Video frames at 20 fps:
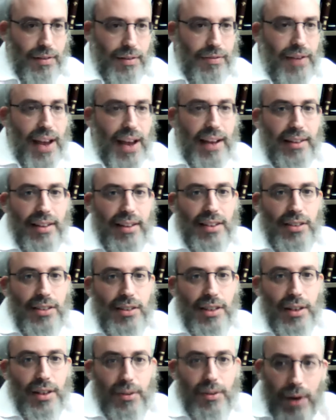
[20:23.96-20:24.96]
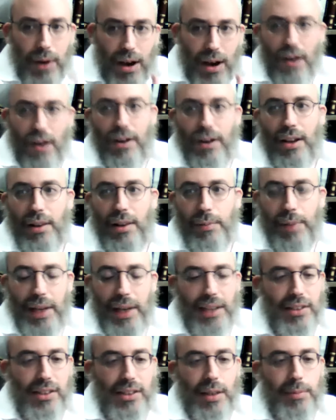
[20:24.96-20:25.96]
Fact is, we are going to be
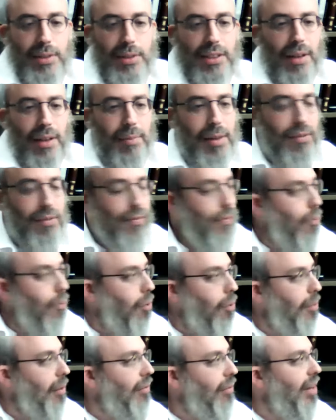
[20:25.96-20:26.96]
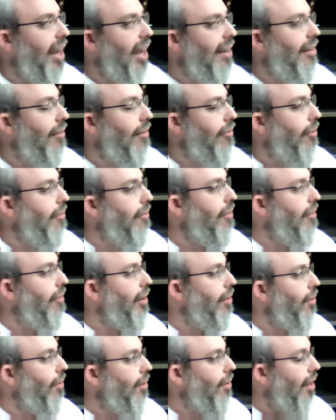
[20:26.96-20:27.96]
in some semi-form of lockdown for a very
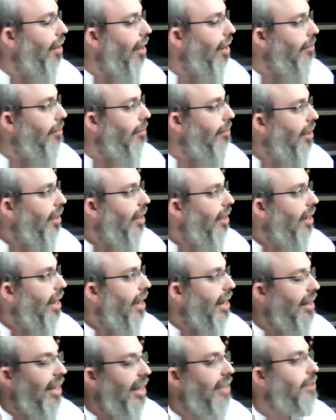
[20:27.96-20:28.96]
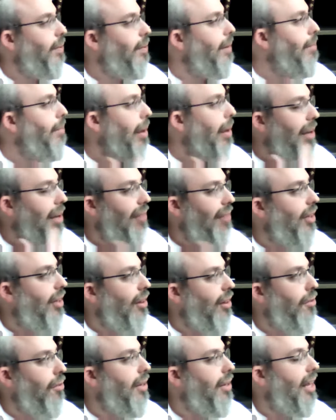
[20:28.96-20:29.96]
long time. And yes, we maybe have to
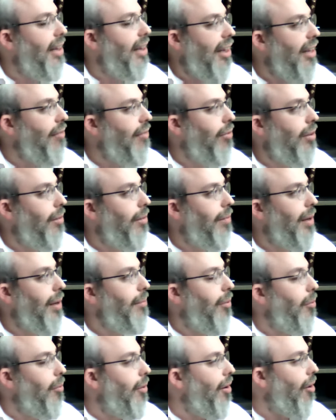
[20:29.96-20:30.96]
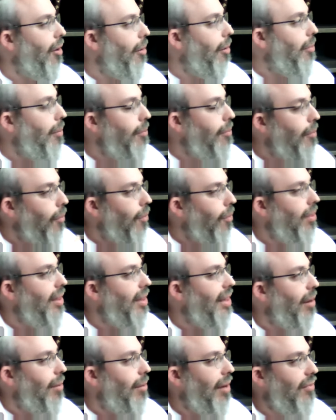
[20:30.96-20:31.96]
learn how to live with the people we are, but more than
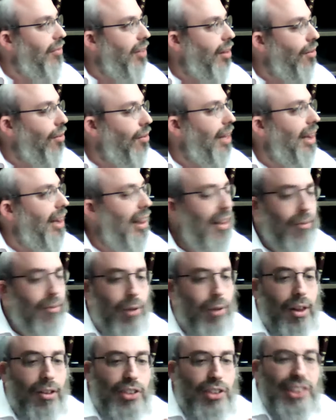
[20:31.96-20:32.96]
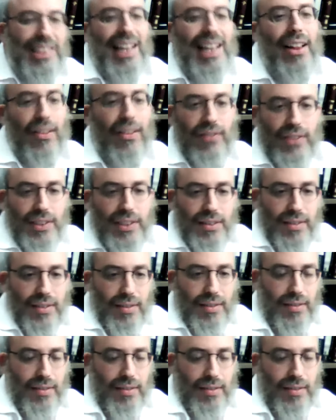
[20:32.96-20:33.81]
that, we have to learn how to live with ourselves.